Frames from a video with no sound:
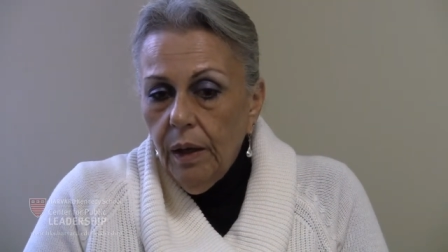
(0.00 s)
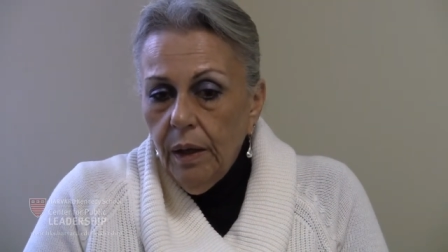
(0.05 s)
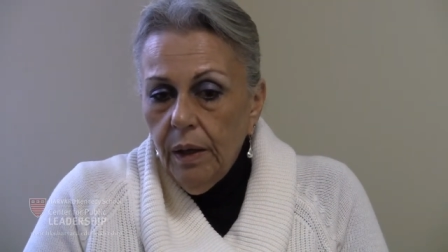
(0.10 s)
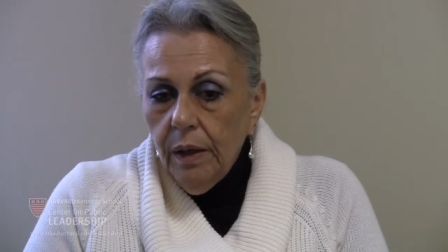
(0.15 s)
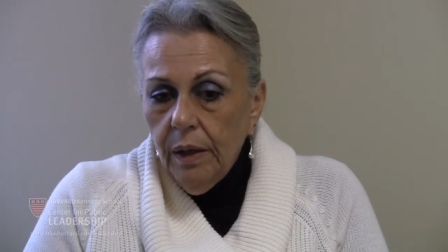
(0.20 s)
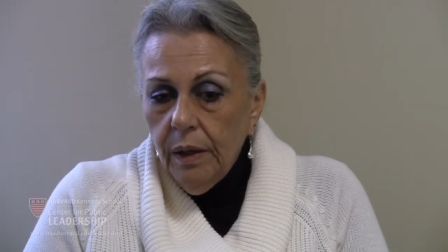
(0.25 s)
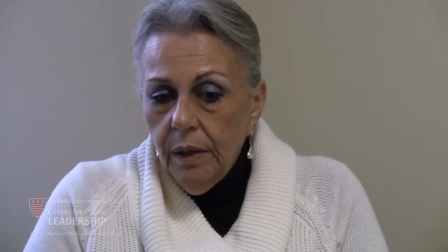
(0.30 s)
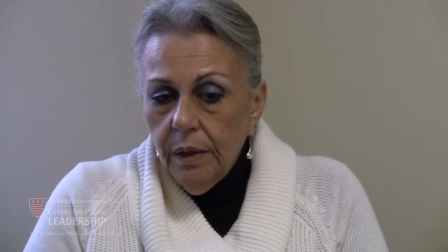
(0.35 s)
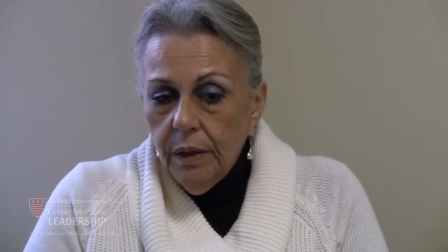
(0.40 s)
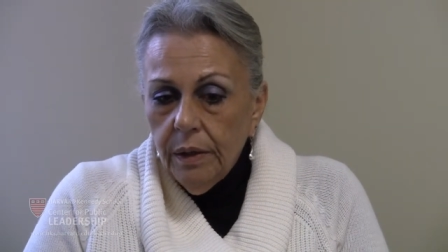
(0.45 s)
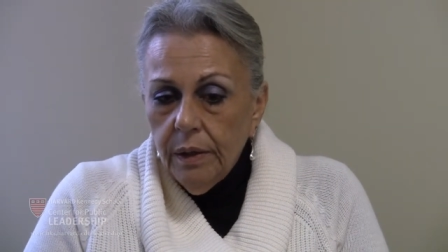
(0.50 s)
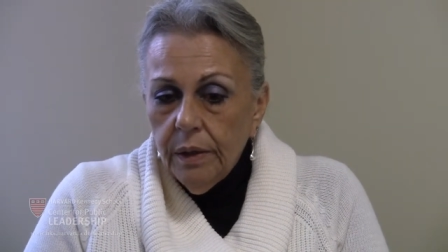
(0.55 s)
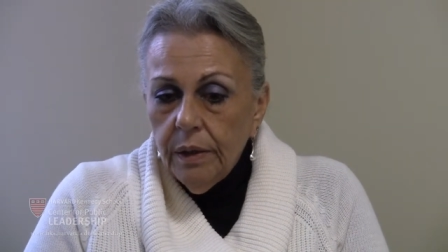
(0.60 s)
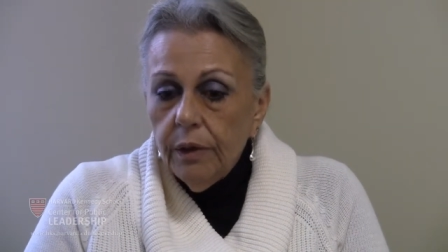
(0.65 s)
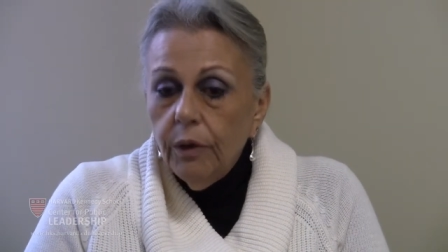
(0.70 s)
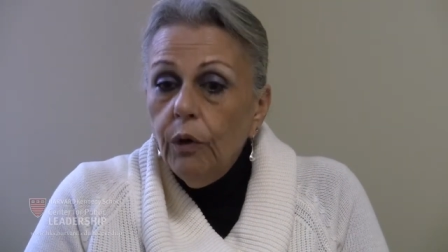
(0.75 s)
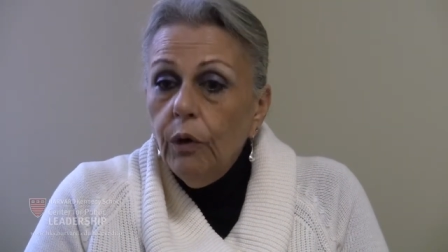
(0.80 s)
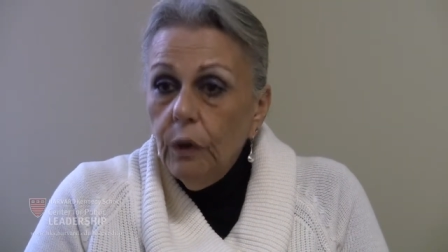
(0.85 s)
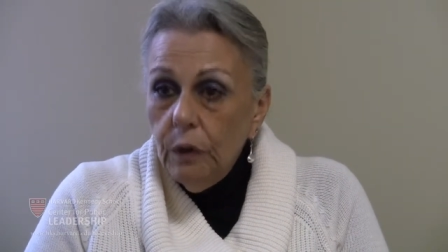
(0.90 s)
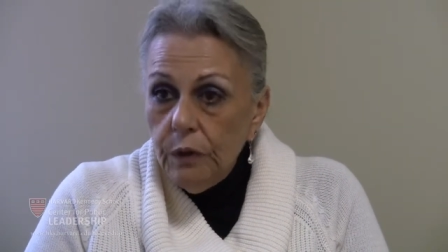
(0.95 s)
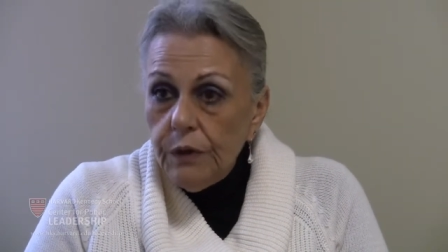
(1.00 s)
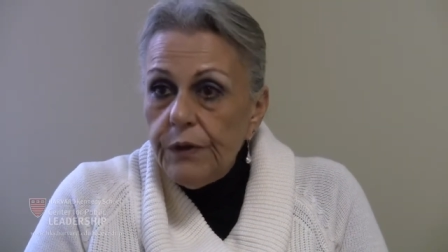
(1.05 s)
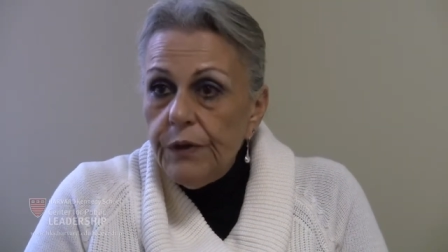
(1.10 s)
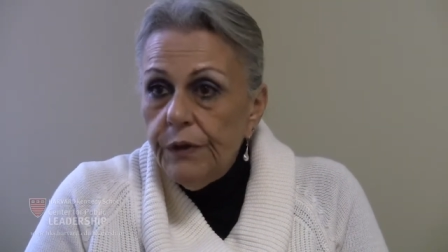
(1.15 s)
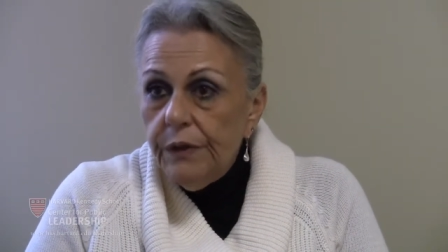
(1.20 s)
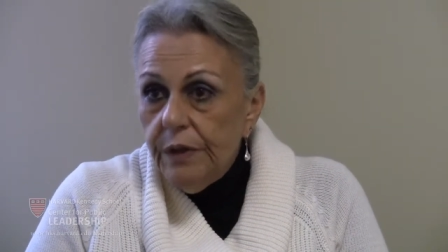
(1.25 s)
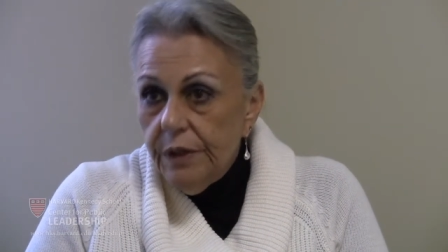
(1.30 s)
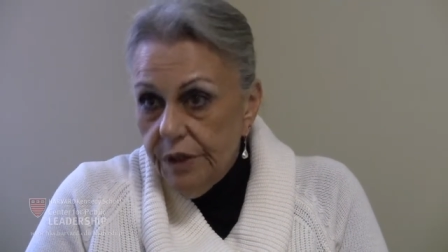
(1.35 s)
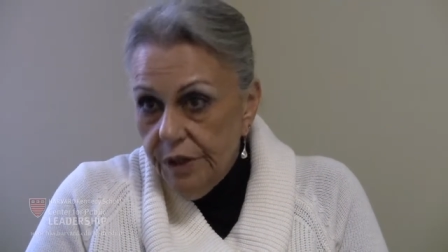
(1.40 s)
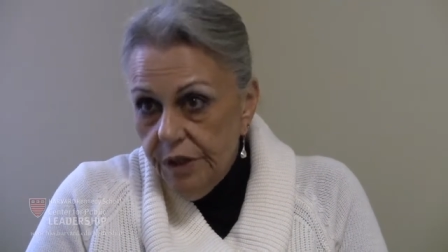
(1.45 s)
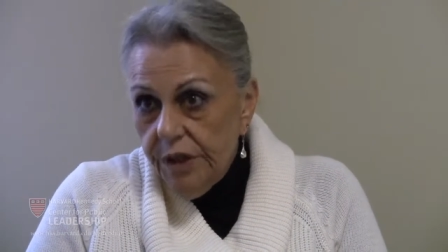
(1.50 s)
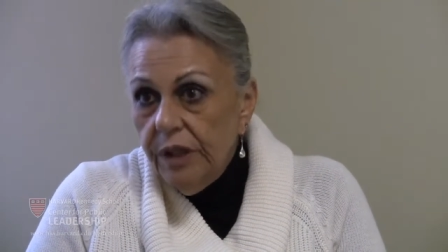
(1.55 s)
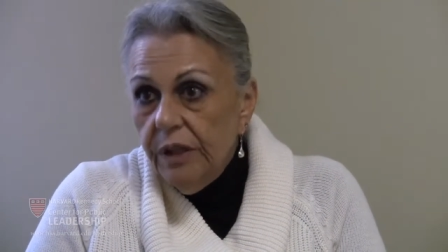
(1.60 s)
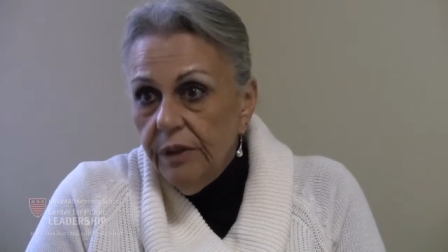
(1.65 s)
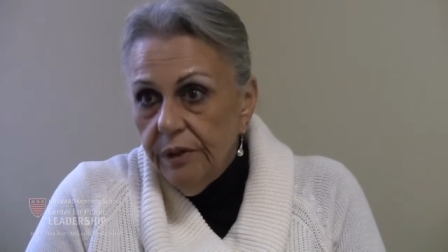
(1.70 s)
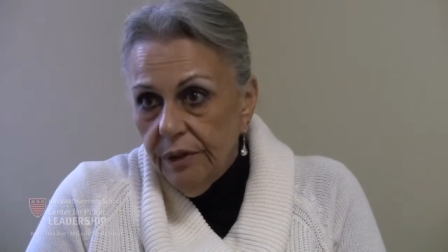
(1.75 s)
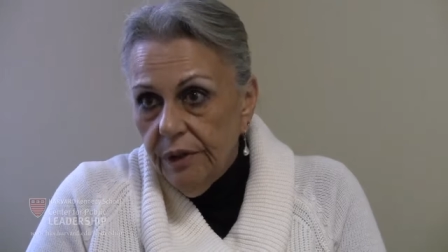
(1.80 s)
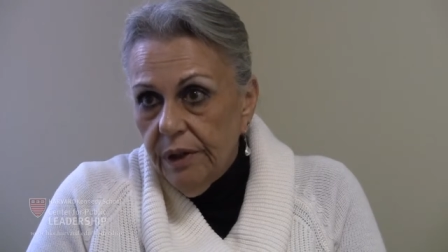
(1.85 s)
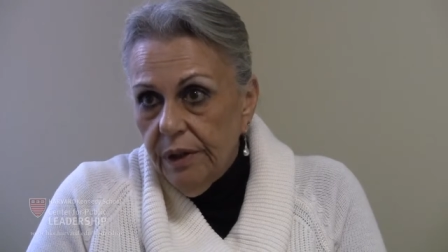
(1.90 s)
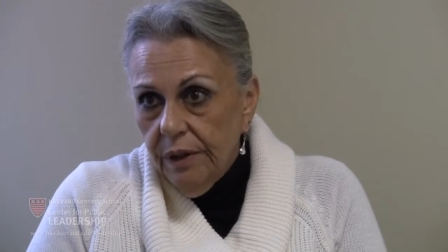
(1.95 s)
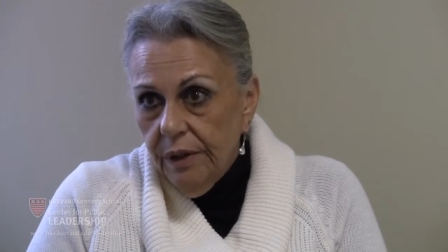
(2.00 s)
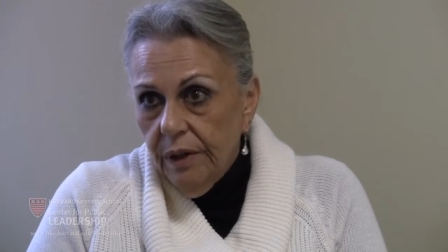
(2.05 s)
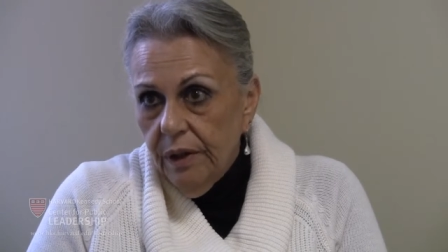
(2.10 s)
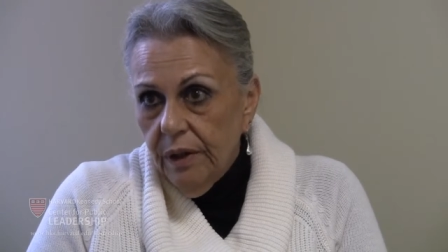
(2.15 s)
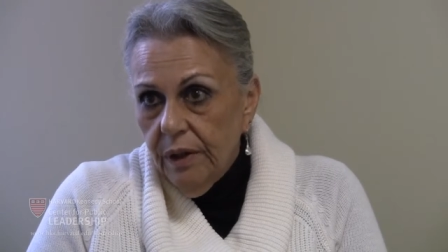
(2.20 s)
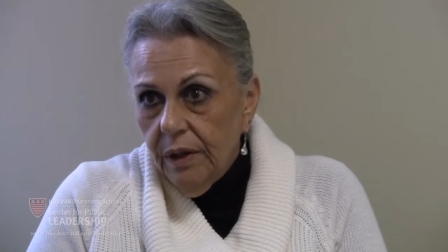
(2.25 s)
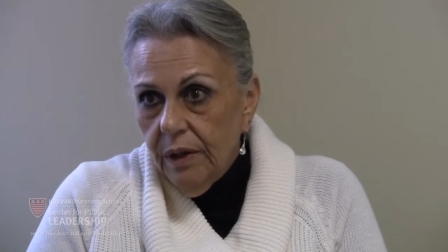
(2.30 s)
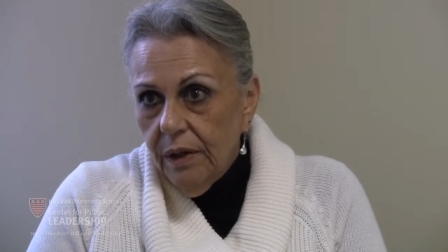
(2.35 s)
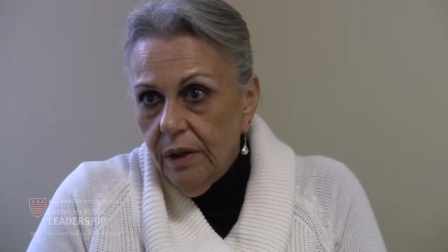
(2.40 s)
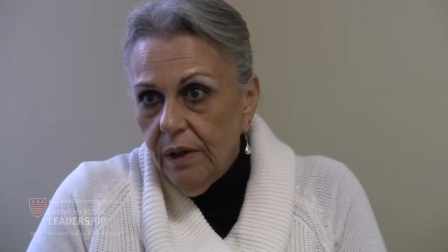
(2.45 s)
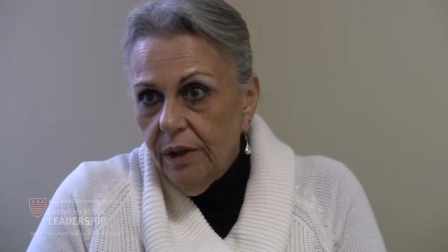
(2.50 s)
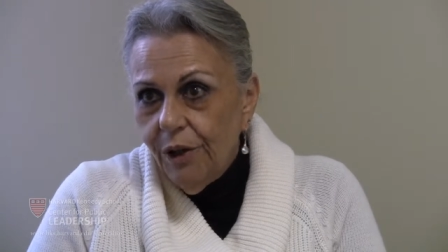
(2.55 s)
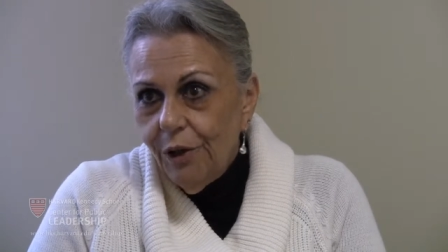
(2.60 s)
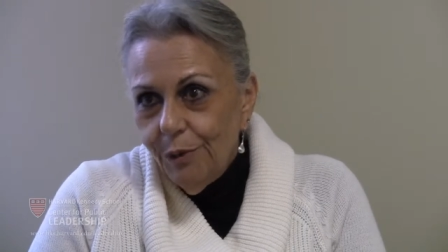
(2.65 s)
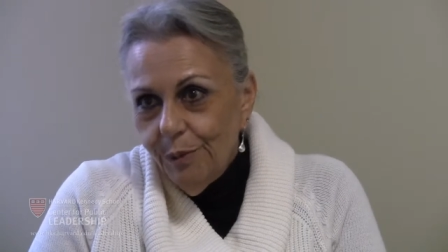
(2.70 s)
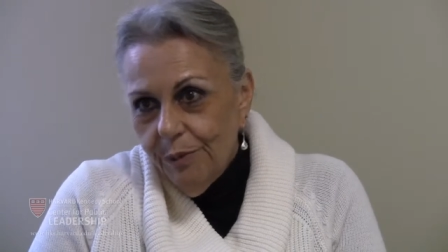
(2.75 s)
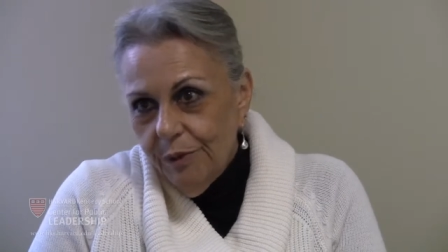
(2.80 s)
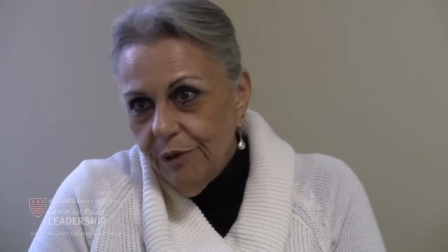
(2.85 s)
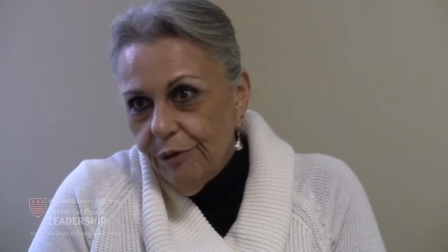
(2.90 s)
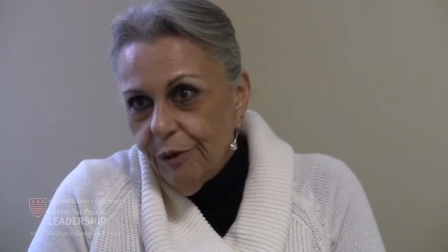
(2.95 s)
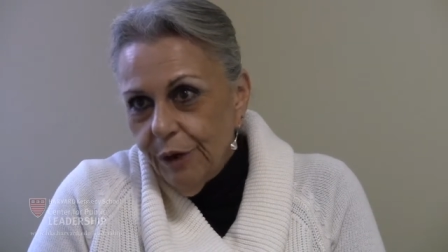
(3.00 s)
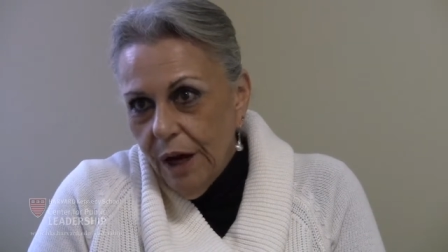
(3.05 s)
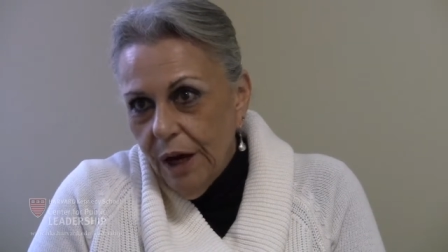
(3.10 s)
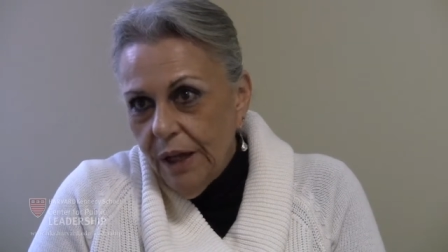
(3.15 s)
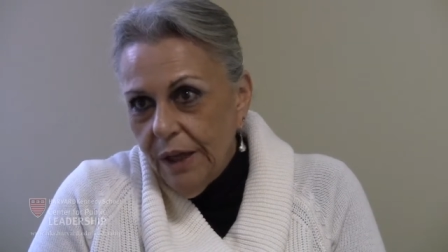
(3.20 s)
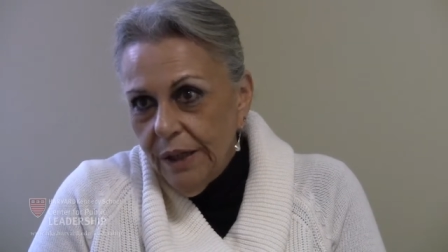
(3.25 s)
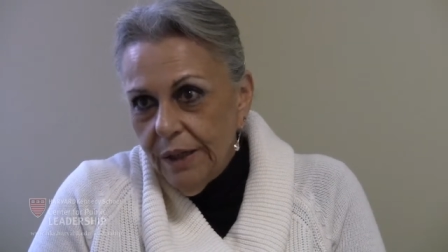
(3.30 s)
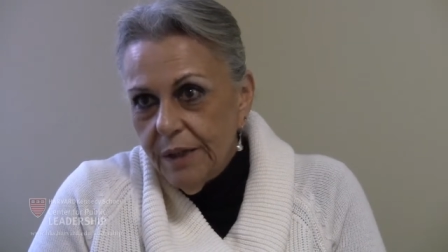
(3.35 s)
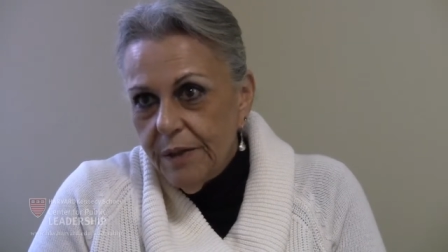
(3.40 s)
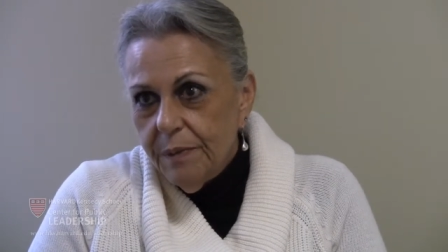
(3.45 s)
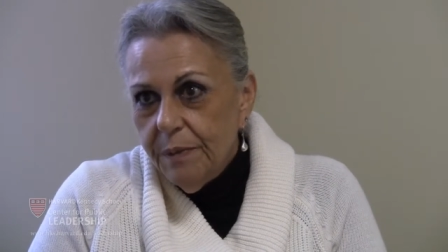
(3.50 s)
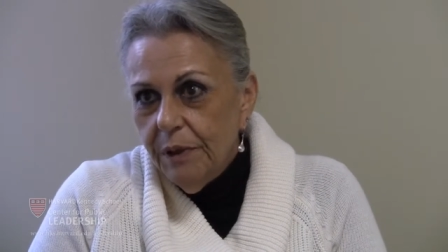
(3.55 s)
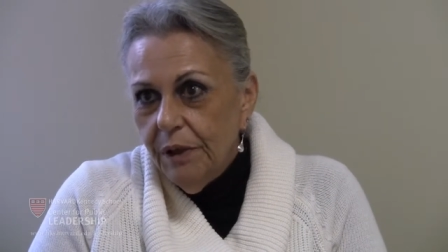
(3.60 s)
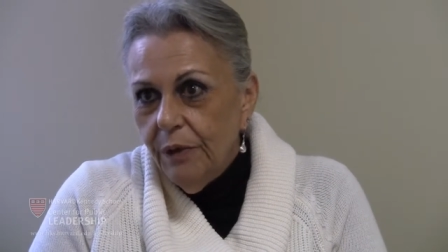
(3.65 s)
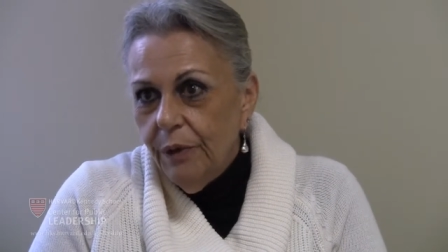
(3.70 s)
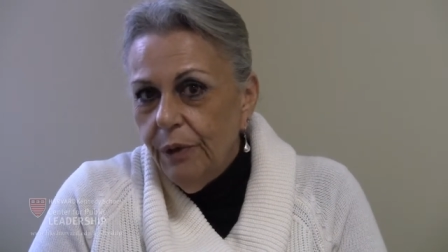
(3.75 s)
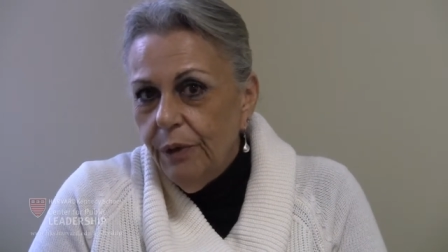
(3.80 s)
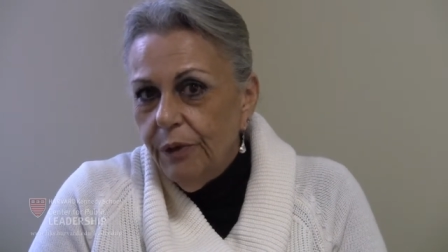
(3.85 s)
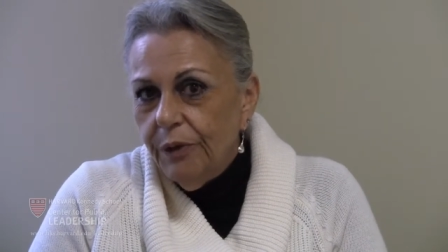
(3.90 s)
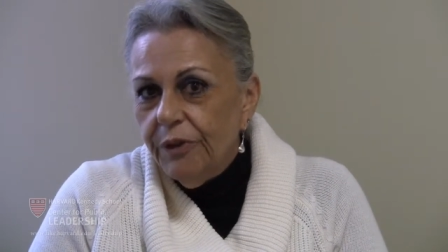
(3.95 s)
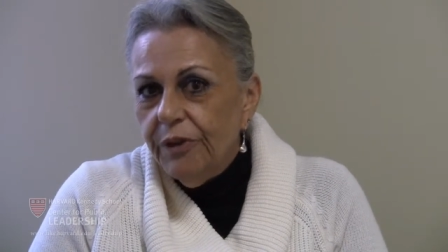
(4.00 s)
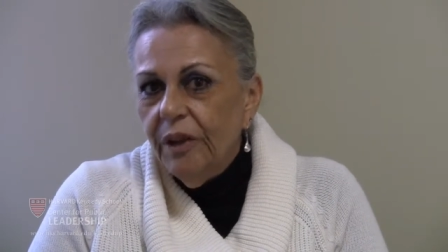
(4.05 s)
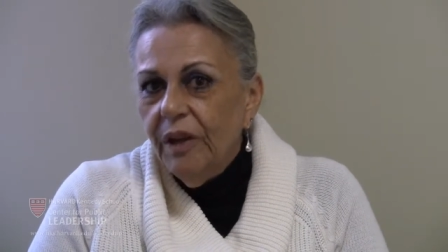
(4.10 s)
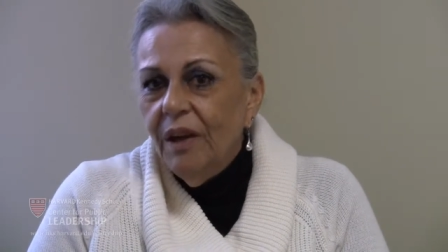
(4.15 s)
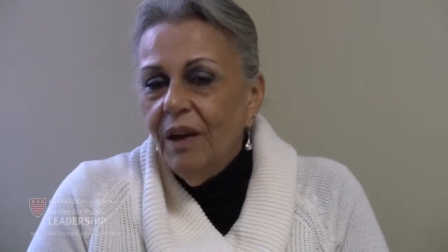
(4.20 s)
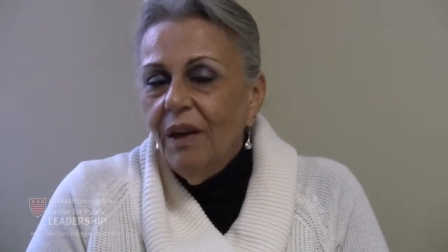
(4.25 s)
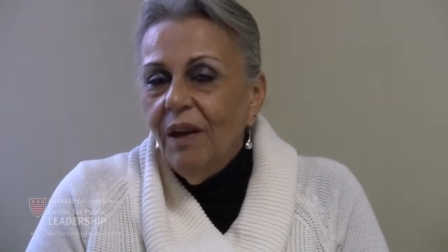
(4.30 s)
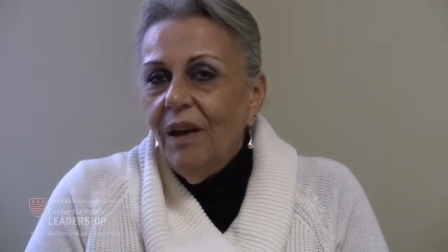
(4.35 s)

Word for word: and also the children human rights, because